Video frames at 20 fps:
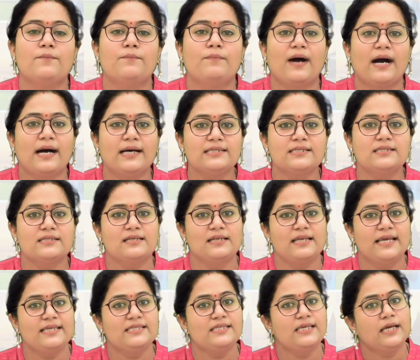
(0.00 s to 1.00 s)
past
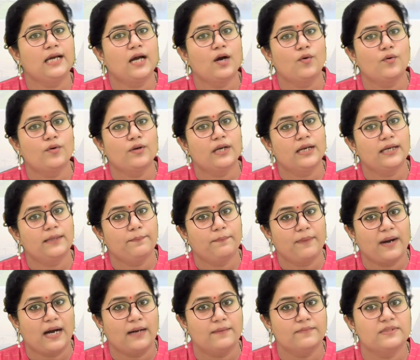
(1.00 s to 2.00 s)
lazy coconut
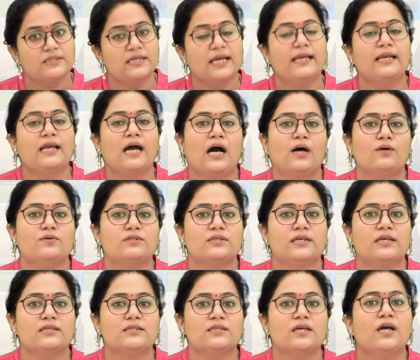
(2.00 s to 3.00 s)
palms and
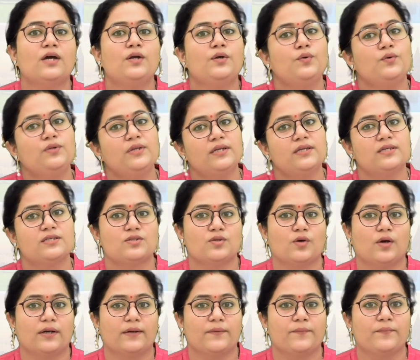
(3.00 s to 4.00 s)
houses to the resort.